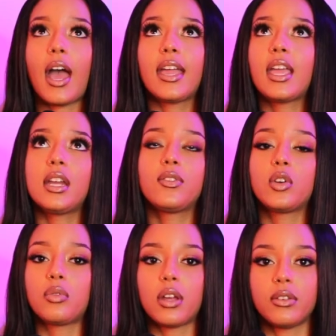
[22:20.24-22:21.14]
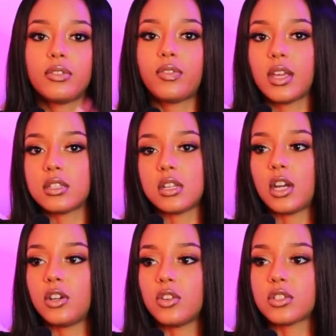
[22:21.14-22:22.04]
I can't even run fake
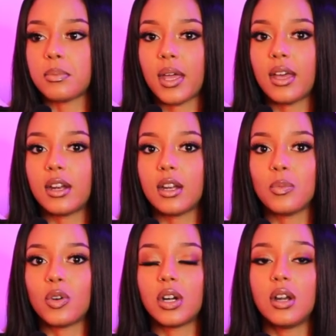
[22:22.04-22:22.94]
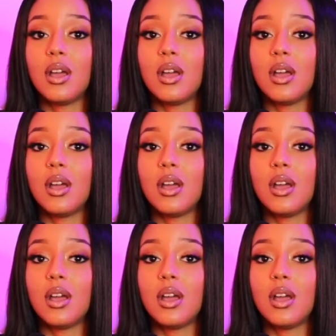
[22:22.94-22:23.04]
scenarios in my head anymore.